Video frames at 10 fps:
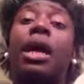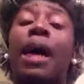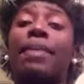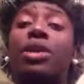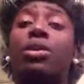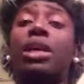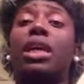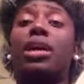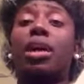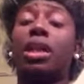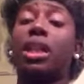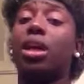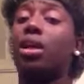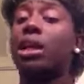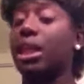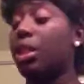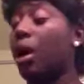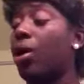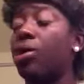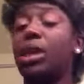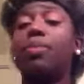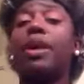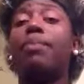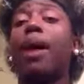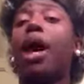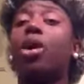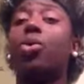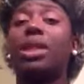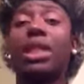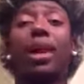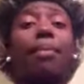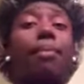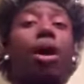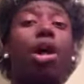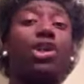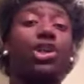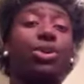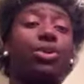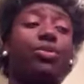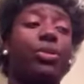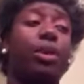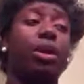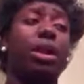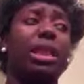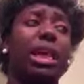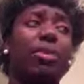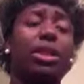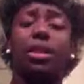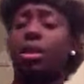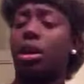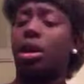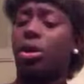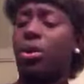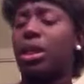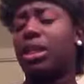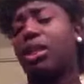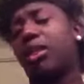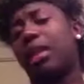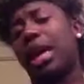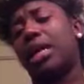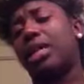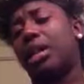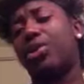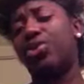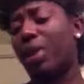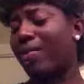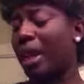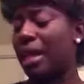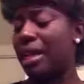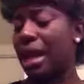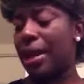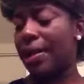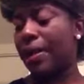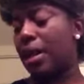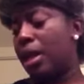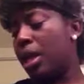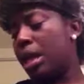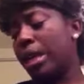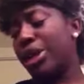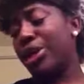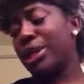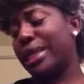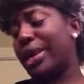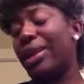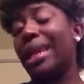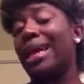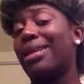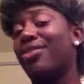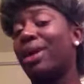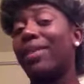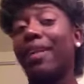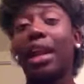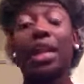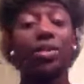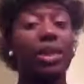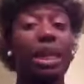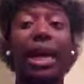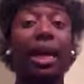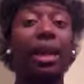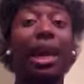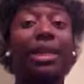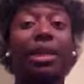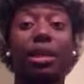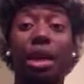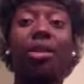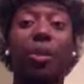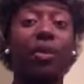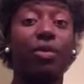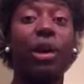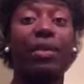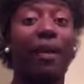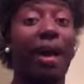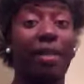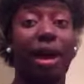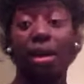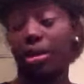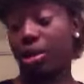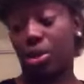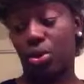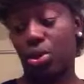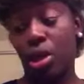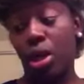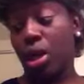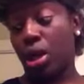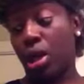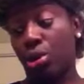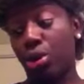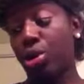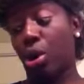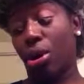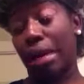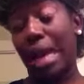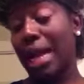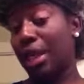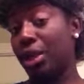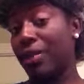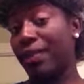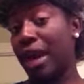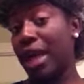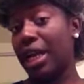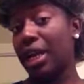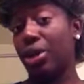I mean, you can get a good deal on this big bottle was at Marshall's for, I think it was, what is it? The tag said on it, $12.99. Now, usually online it's $25, which I ain't gonna lie to you. It's worth $25. So, you know, you can go online and you can find it.